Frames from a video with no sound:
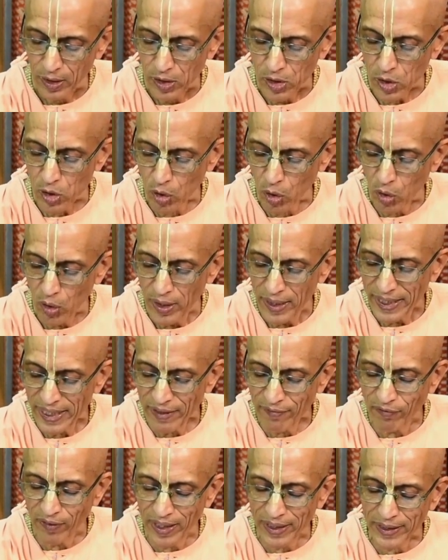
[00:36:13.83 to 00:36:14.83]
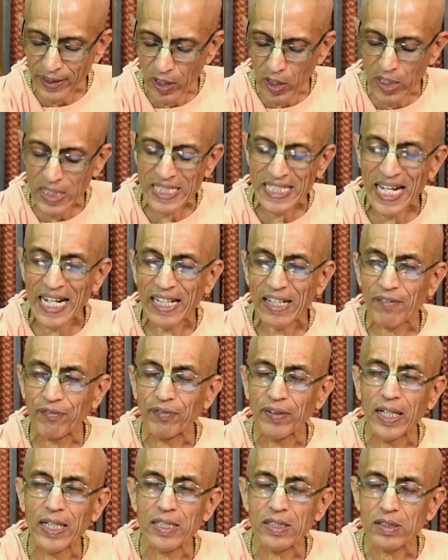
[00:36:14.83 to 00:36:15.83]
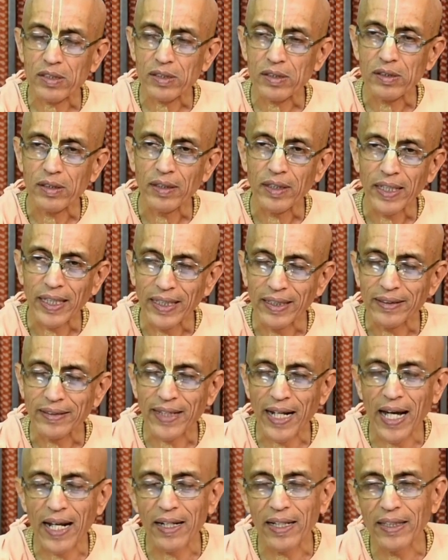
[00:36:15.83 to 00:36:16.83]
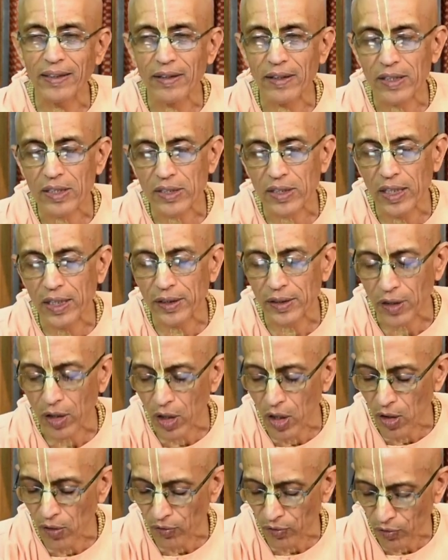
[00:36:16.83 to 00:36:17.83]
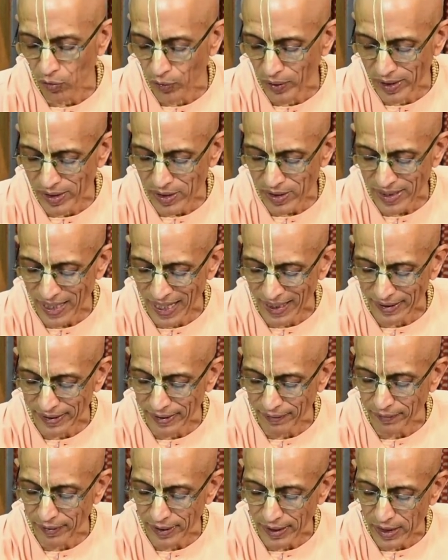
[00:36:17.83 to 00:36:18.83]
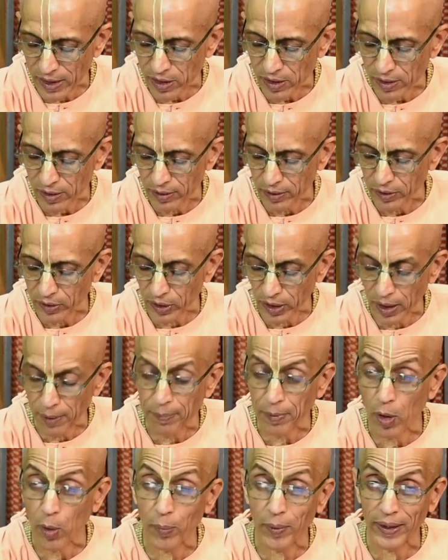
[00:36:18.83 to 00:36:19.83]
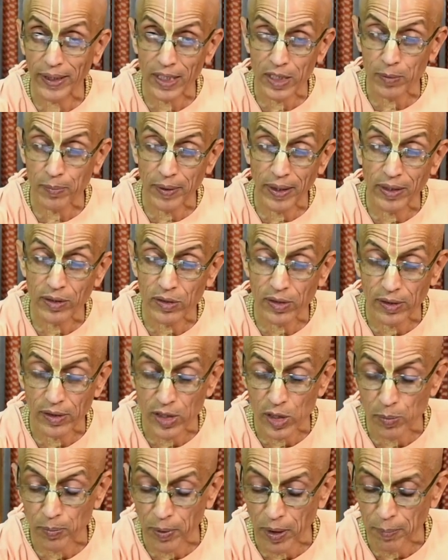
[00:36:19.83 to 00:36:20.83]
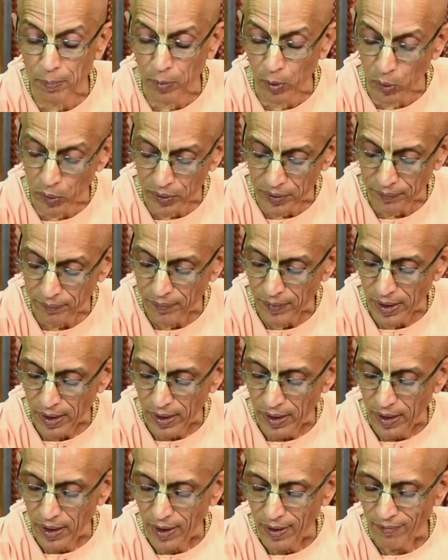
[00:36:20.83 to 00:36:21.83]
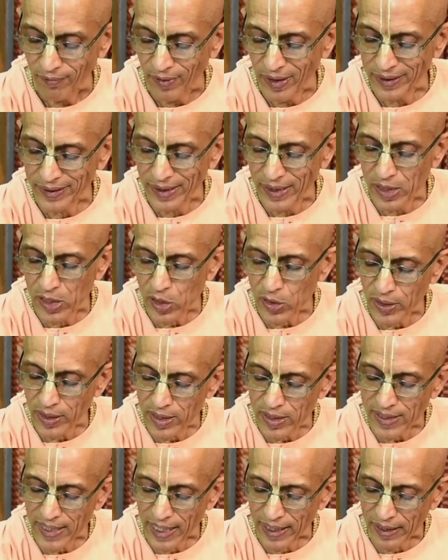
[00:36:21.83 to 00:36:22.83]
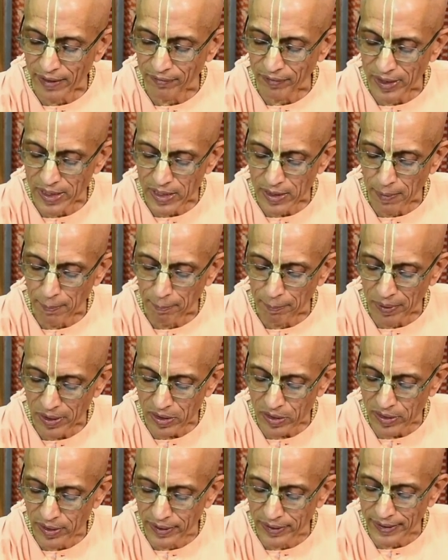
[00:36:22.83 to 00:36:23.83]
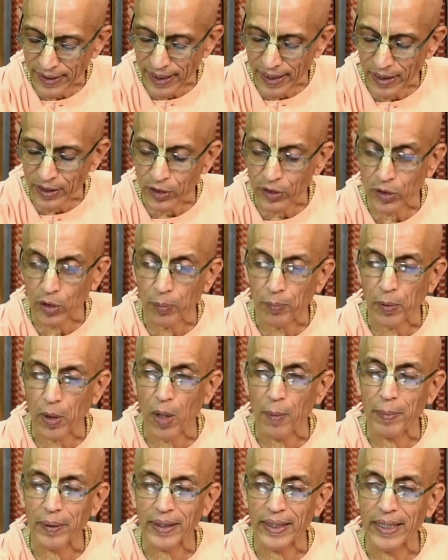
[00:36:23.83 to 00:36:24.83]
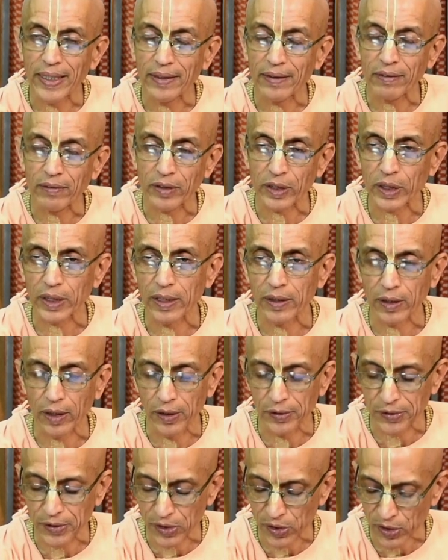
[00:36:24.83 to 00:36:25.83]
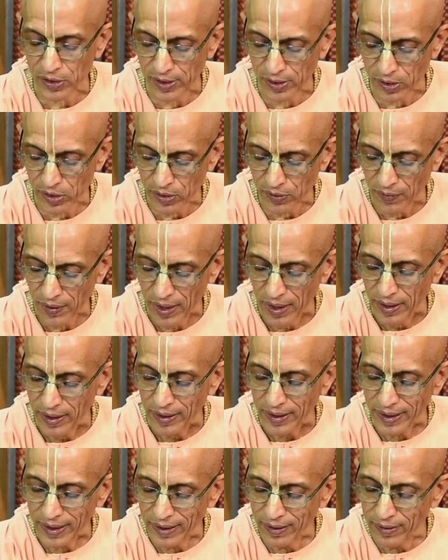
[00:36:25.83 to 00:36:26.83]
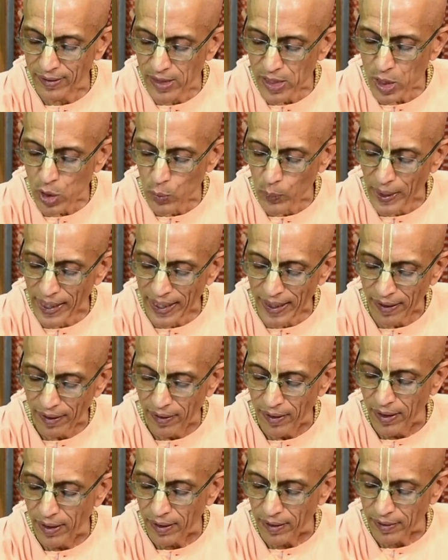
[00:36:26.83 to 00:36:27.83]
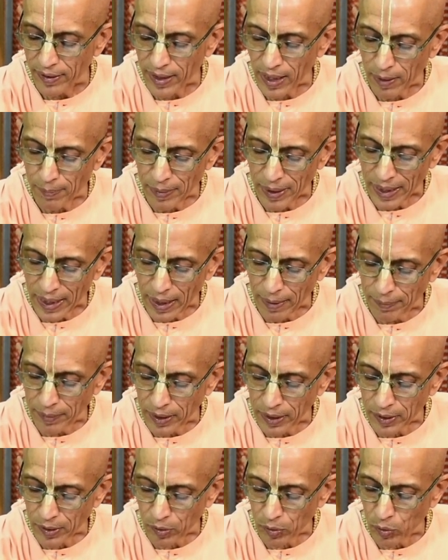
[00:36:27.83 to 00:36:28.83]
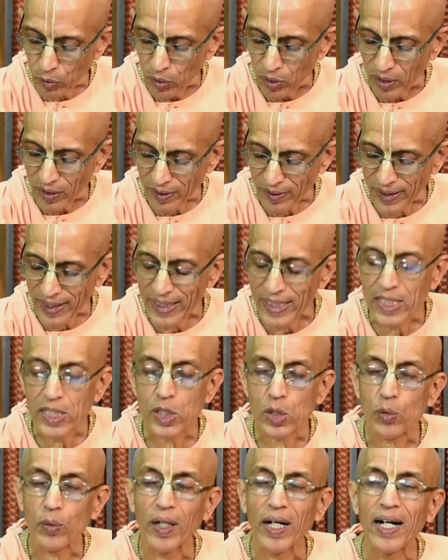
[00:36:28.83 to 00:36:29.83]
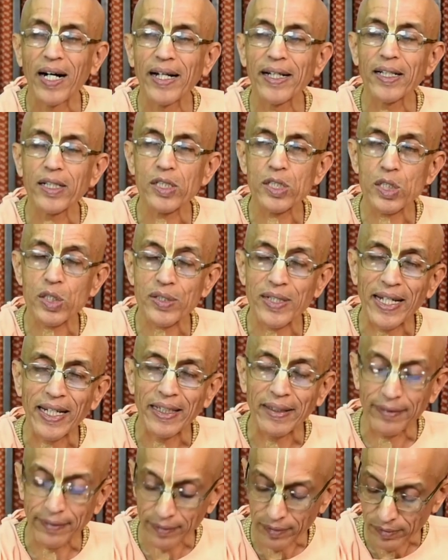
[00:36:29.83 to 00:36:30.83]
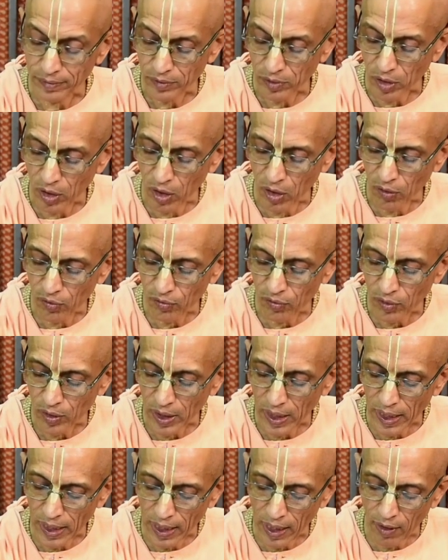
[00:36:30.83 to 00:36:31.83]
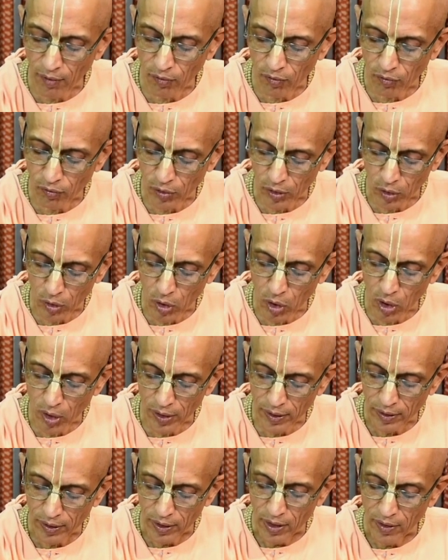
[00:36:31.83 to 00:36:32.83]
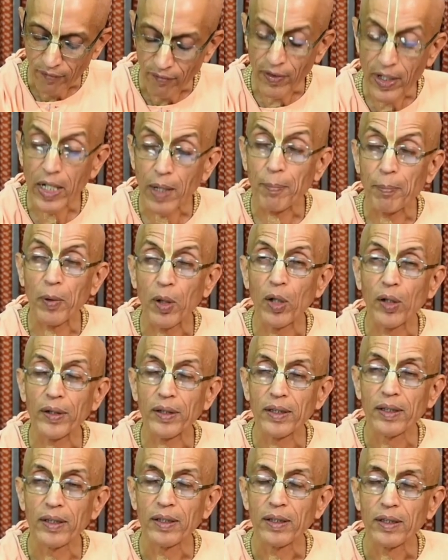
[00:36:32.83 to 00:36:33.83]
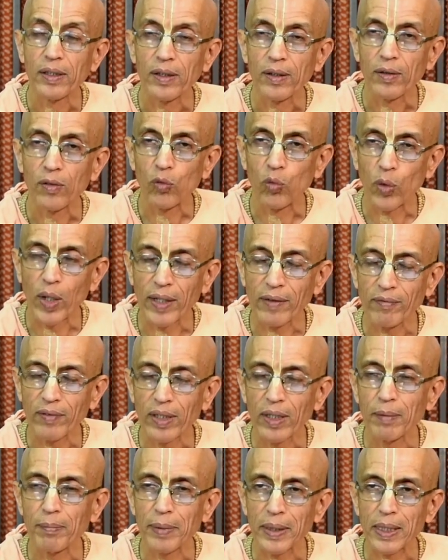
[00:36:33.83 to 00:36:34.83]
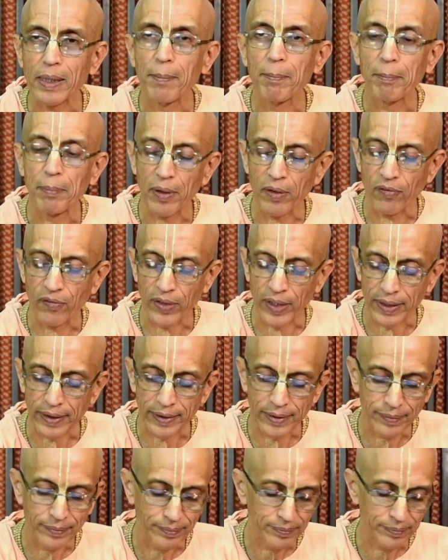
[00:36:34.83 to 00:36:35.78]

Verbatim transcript: So, if one cannot sacrifice entirely the result of one's activities, Śrīla Prabhupāda explains in this purport, one can still sacrifice some percentage to propagate Krishna consciousness. In this way, they will be able to rise to a higher state of love for God, whereupon one will become perfect.